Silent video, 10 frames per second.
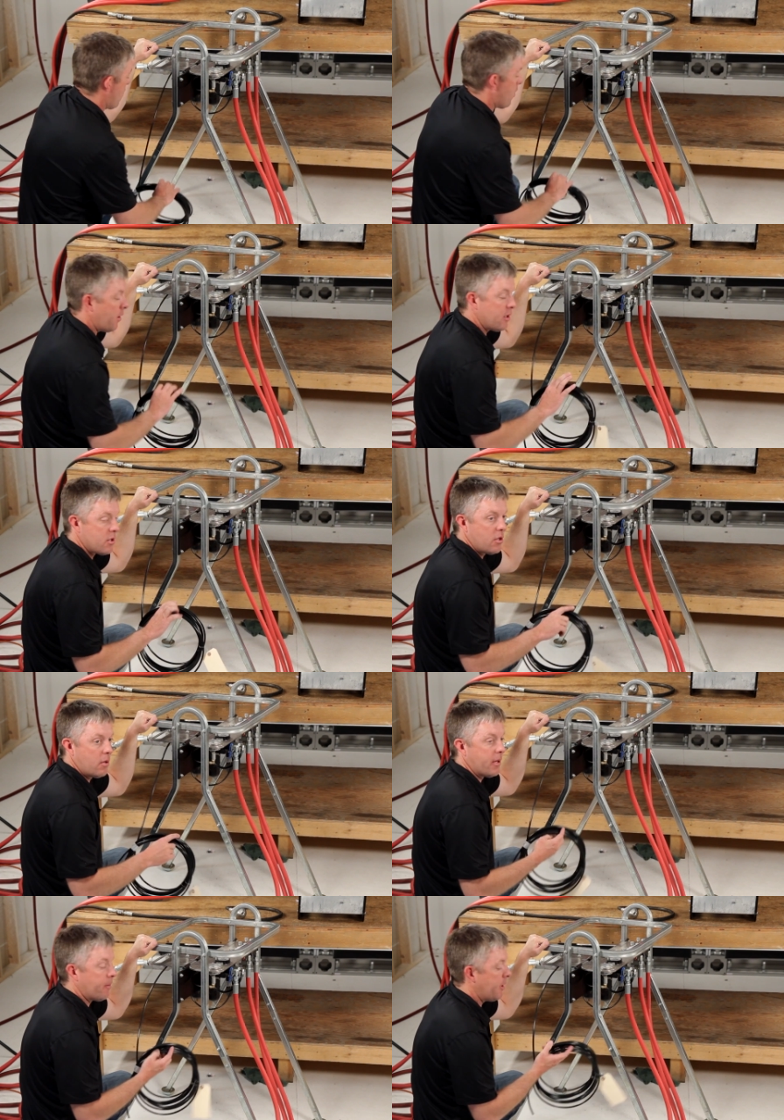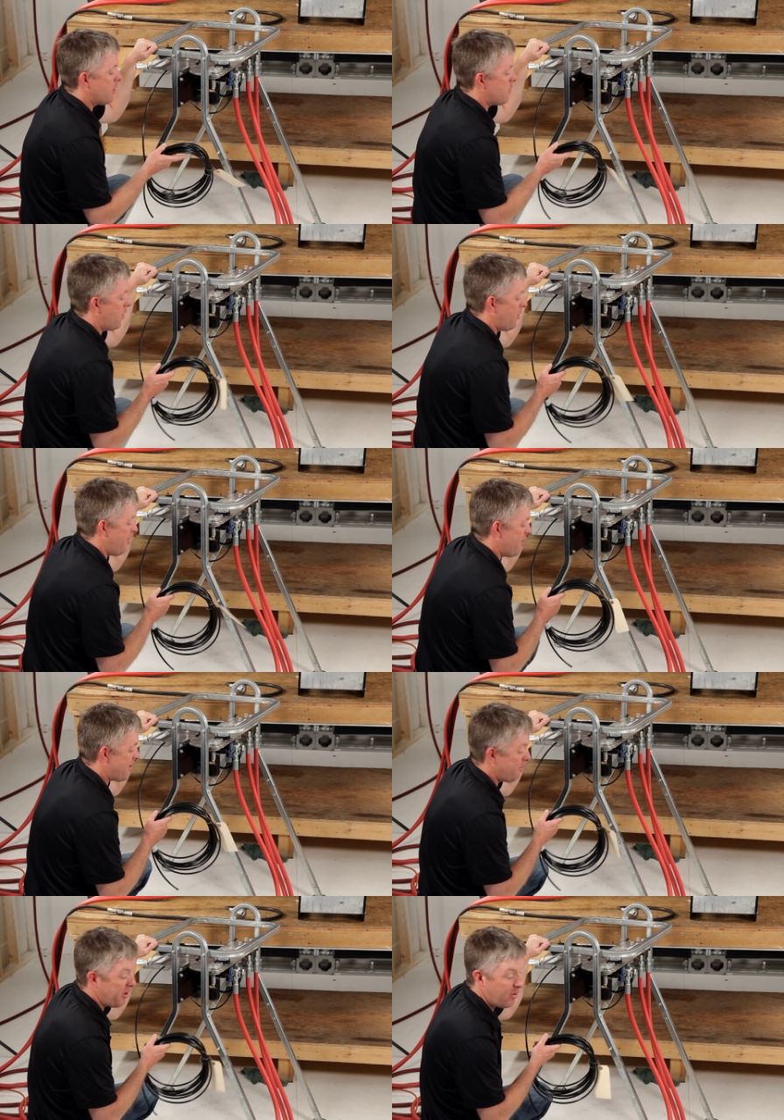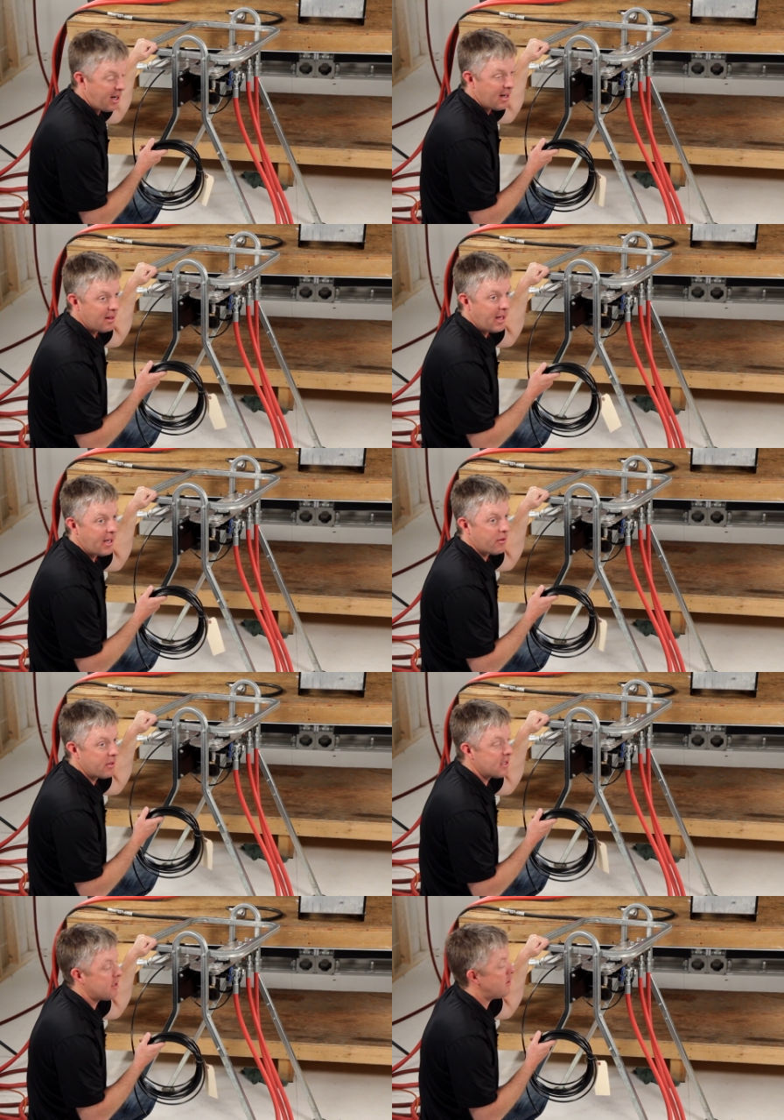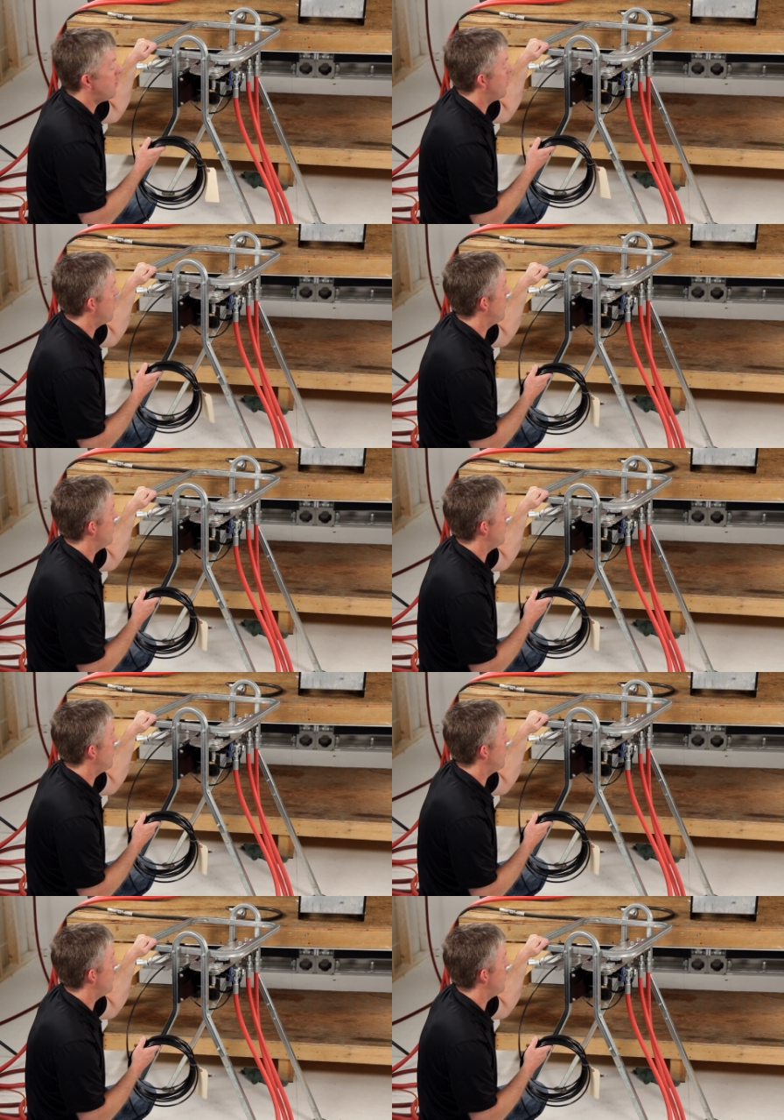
1/4-inch tubing because we don't know simply what kind of length or distance you're going